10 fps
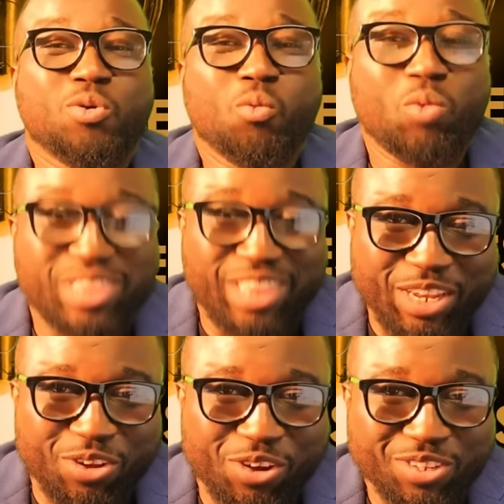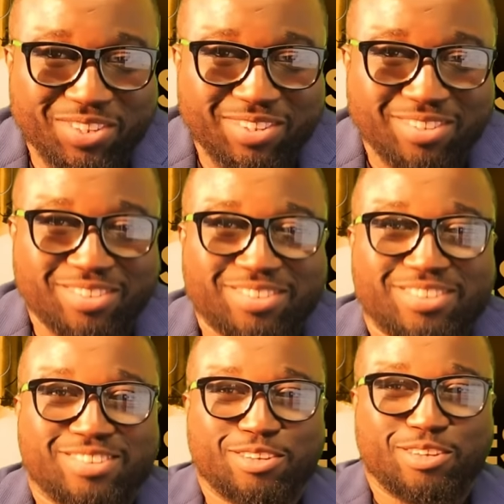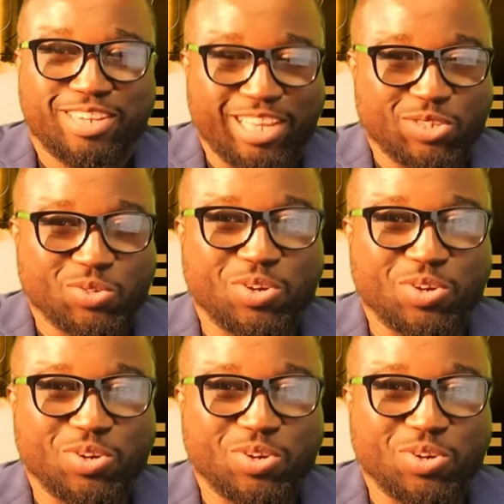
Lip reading: Within Us. Let's